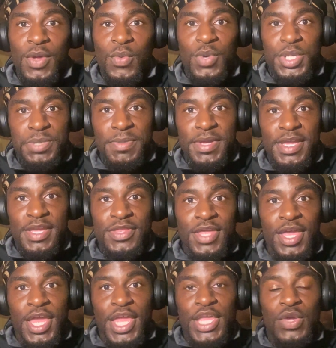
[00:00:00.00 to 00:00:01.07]
which means
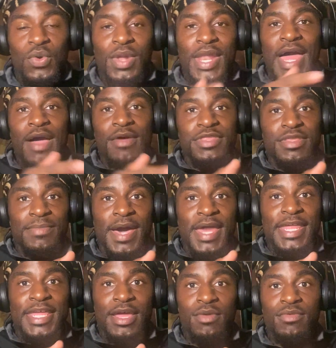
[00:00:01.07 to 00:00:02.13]
you allow
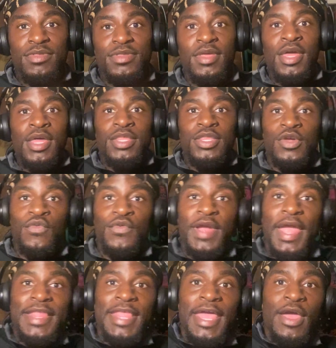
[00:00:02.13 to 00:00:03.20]
somebody else to
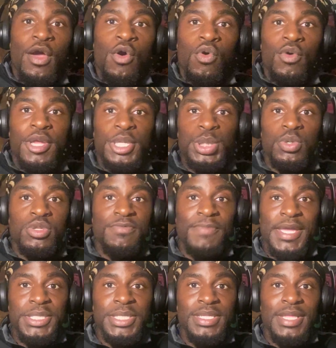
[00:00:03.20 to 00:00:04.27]
create their own
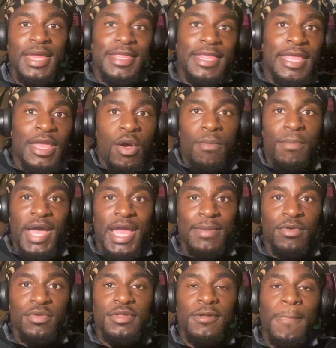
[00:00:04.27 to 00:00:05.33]
introspection, their own
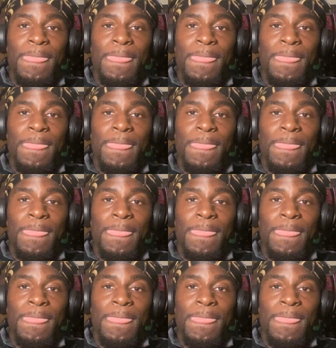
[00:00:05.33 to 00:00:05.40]
Bibles,